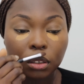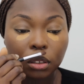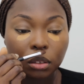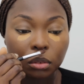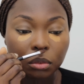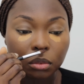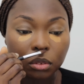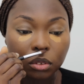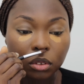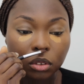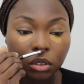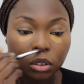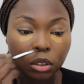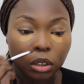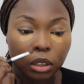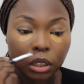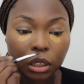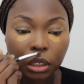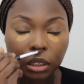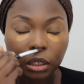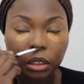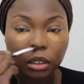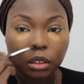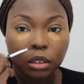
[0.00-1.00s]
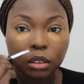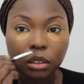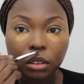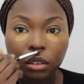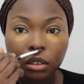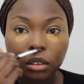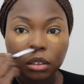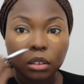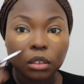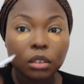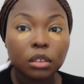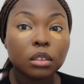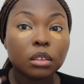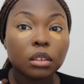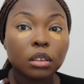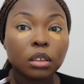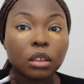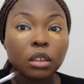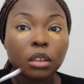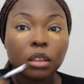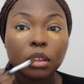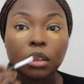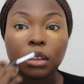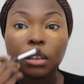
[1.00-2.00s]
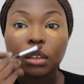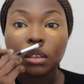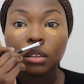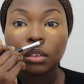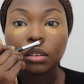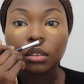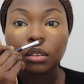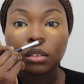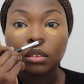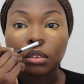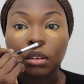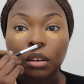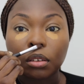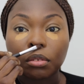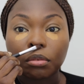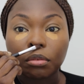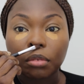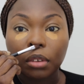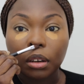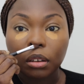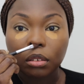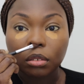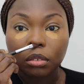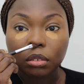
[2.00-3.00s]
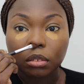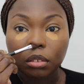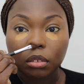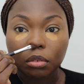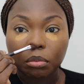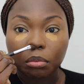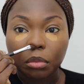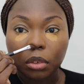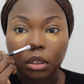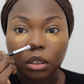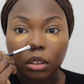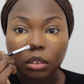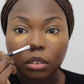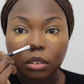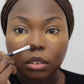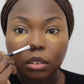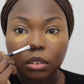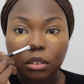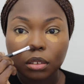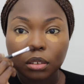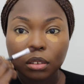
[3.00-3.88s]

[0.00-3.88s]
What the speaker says: I'm gonna start here, so it rounds off my nose,